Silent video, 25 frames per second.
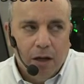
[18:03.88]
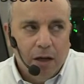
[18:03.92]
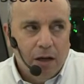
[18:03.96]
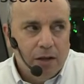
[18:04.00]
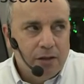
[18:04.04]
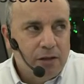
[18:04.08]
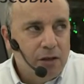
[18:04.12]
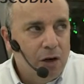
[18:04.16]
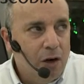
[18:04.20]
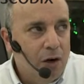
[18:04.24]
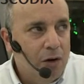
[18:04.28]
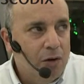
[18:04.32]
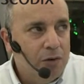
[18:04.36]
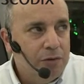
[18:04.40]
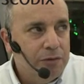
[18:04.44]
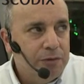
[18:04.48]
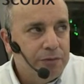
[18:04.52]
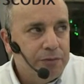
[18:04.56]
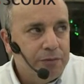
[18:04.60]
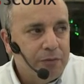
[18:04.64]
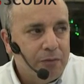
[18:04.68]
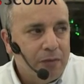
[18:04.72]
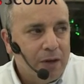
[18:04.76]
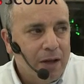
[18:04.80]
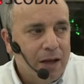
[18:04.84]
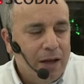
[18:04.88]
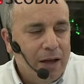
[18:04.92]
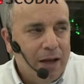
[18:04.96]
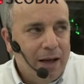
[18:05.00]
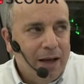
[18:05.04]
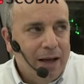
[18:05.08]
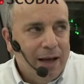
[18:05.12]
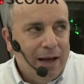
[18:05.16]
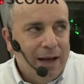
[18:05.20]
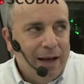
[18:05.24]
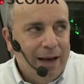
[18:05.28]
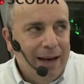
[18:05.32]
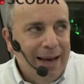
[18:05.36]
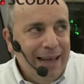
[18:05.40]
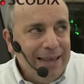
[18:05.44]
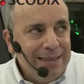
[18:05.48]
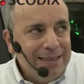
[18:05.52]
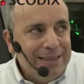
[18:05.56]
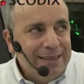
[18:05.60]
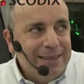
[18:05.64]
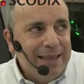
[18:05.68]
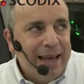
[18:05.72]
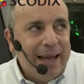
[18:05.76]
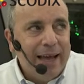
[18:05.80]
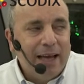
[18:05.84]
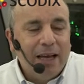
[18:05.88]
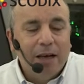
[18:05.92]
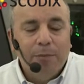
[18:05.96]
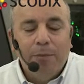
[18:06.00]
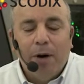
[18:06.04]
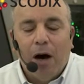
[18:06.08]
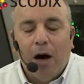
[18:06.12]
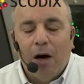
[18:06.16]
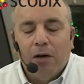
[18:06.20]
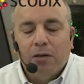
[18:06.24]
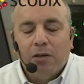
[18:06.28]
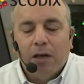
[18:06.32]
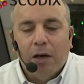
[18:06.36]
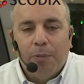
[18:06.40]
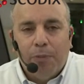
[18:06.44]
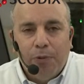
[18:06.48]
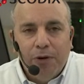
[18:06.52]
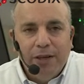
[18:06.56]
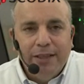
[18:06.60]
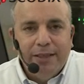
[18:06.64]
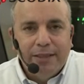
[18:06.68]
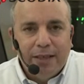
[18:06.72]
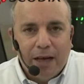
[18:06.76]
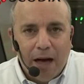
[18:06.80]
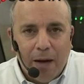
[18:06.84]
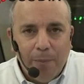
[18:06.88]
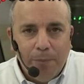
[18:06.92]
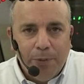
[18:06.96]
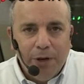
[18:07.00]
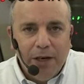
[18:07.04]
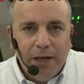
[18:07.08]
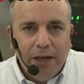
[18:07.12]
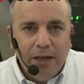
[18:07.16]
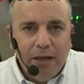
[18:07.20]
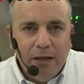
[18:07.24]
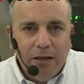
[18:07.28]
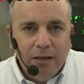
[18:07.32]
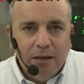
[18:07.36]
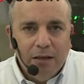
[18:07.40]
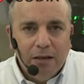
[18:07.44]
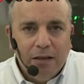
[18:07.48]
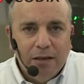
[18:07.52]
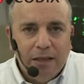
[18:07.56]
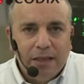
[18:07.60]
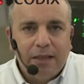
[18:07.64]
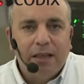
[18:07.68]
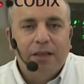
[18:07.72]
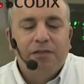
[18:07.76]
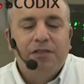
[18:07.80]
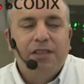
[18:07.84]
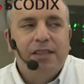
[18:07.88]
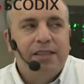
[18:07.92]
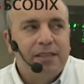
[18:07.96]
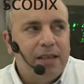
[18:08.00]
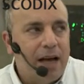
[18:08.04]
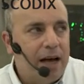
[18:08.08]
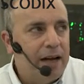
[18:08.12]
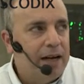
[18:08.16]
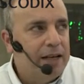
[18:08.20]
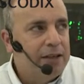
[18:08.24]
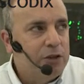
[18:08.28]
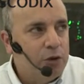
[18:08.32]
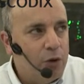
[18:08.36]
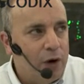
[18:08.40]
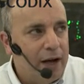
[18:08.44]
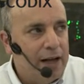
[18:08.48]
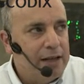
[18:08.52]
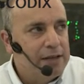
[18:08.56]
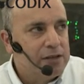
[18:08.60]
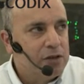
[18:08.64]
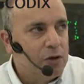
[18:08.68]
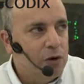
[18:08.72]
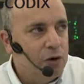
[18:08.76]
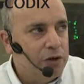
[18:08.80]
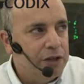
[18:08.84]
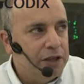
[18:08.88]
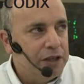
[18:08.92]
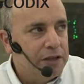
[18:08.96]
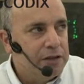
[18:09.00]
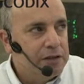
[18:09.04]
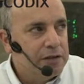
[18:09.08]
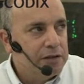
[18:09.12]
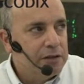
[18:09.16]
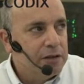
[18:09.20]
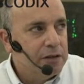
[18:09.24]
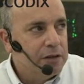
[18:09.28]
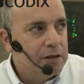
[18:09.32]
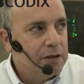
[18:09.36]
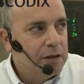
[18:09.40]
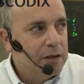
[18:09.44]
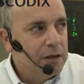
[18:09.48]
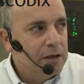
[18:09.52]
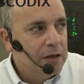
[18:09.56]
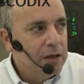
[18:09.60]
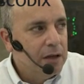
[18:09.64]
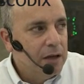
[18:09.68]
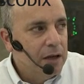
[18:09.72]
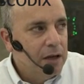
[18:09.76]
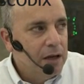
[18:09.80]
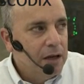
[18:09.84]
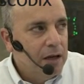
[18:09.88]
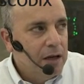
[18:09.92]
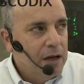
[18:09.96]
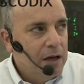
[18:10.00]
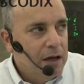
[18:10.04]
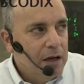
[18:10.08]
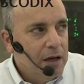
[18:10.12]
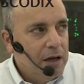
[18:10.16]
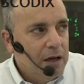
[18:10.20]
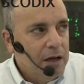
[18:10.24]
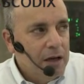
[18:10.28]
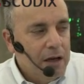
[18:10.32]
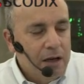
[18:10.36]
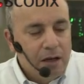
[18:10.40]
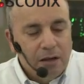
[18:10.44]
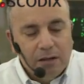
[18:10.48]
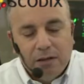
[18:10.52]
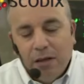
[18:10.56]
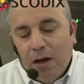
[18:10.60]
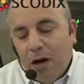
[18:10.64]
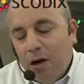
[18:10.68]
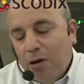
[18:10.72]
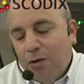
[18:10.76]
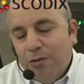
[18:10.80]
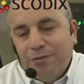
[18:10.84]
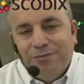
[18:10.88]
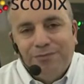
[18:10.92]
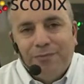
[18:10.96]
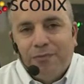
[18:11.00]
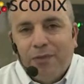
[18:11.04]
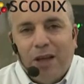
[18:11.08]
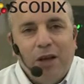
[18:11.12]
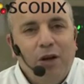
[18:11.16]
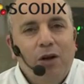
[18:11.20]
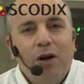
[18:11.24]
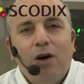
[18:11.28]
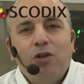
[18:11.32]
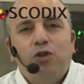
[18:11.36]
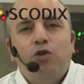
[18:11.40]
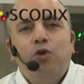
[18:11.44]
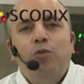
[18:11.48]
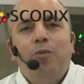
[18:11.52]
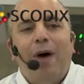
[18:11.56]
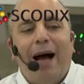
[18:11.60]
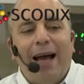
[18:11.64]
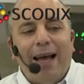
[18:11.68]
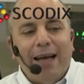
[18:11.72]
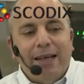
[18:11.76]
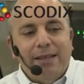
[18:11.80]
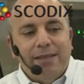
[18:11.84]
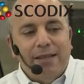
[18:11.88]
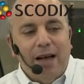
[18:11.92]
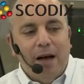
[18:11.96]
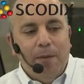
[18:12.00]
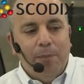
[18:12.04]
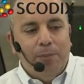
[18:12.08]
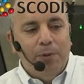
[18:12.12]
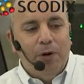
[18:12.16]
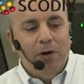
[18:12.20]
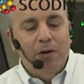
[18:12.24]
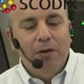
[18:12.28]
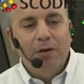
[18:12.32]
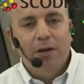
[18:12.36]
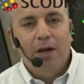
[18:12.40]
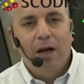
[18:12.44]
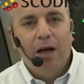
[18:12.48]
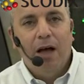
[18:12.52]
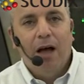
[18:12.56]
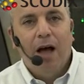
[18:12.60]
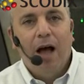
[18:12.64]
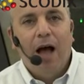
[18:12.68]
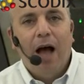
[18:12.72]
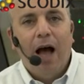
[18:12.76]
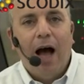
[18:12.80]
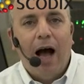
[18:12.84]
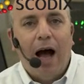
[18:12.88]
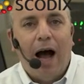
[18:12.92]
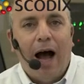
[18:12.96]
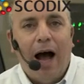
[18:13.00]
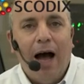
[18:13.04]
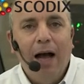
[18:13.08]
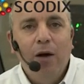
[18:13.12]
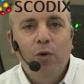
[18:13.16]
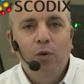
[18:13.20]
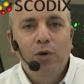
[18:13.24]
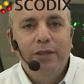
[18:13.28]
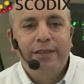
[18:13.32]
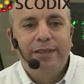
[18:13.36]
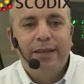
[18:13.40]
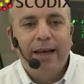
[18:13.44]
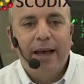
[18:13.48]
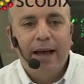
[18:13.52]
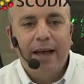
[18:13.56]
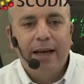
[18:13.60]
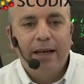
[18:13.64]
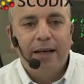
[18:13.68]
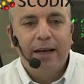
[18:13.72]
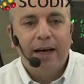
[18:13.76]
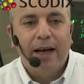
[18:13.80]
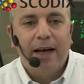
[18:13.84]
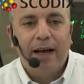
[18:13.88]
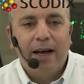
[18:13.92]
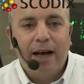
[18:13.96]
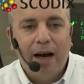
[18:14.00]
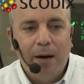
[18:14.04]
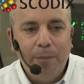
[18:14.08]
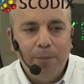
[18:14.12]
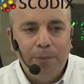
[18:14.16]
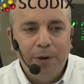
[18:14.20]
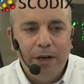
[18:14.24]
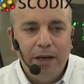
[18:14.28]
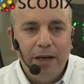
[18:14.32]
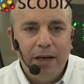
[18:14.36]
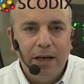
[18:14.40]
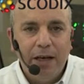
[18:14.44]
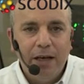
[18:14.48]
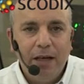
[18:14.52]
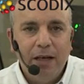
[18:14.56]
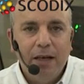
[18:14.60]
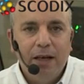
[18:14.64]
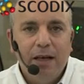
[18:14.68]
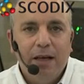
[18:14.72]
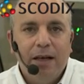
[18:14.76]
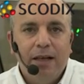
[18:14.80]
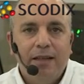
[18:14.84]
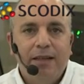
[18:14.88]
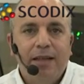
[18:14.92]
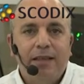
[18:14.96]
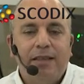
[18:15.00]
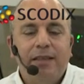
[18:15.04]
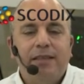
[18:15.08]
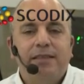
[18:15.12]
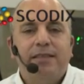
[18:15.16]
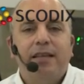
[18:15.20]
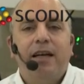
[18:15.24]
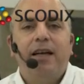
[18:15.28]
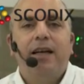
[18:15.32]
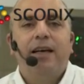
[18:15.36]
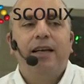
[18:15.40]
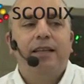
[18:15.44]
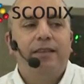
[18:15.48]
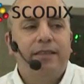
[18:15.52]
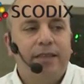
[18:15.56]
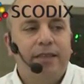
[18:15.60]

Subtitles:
So let's take about a print company that have decided to add Scodix. So, you know, to my example, I would take a company that is selling in